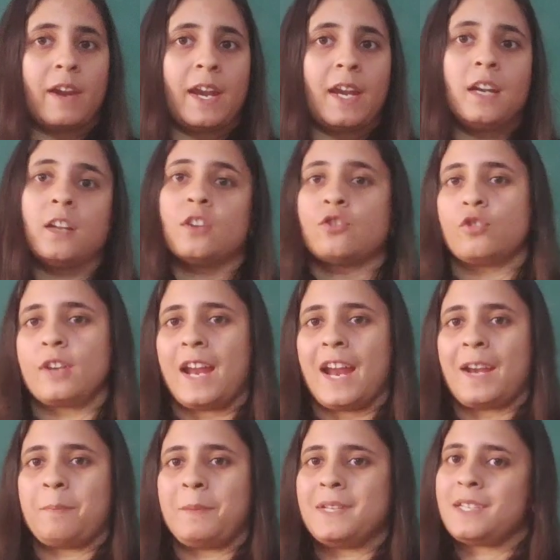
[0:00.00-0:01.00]
right? So
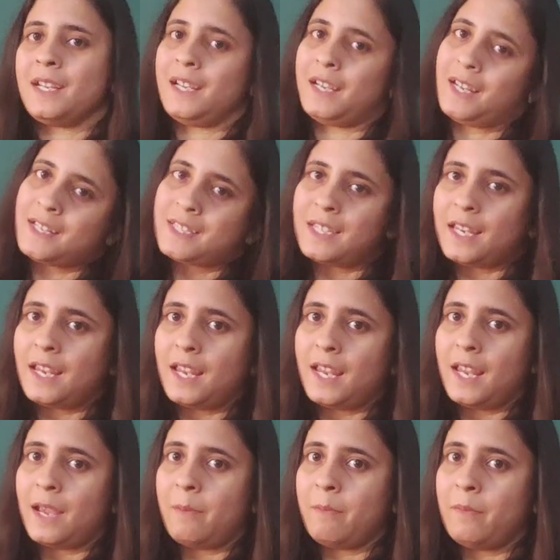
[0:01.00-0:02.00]
that means it is
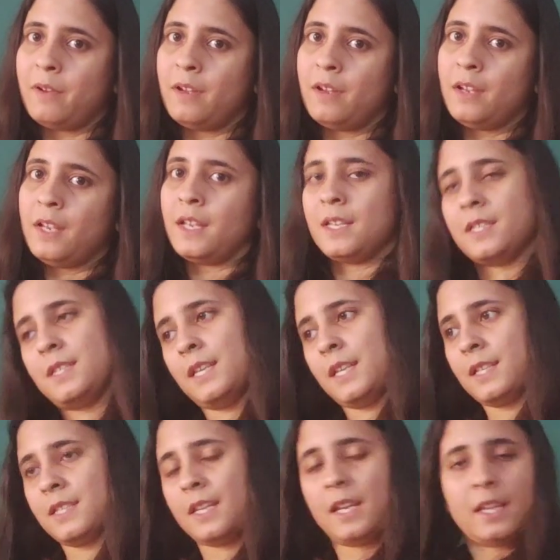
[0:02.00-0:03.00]
AM,
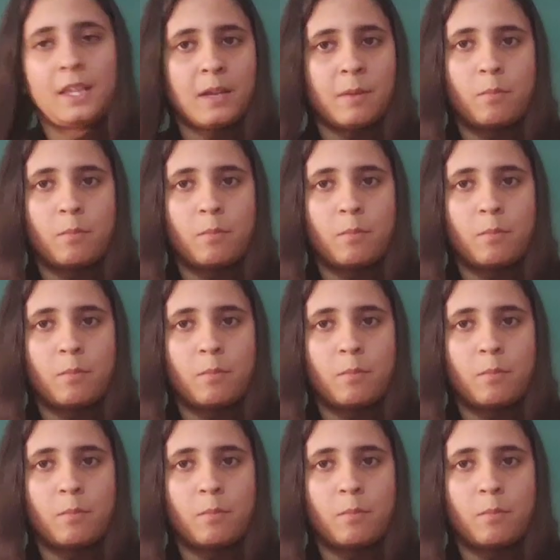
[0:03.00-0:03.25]
6 in the